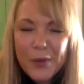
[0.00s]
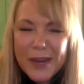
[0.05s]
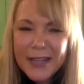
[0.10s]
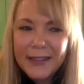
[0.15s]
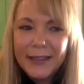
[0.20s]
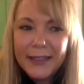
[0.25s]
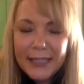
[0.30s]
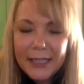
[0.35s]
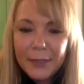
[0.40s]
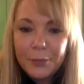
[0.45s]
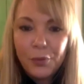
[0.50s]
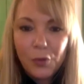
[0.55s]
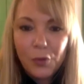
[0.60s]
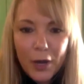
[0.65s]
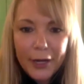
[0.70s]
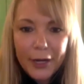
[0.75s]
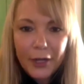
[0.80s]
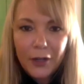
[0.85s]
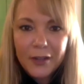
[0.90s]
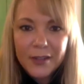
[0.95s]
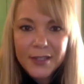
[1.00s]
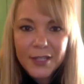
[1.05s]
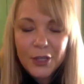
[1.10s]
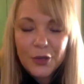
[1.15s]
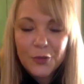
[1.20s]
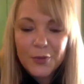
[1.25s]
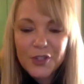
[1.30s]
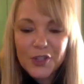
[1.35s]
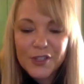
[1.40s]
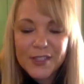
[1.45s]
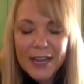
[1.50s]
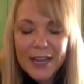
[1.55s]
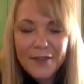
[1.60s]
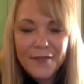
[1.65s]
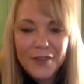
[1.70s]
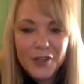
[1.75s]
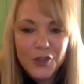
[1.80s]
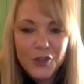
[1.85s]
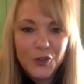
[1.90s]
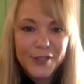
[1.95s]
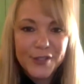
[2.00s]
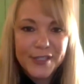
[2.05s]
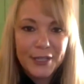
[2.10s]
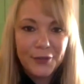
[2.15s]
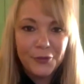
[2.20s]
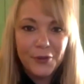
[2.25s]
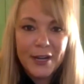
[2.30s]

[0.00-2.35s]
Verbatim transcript: it's a RingLead product too, which is kind no of kidding.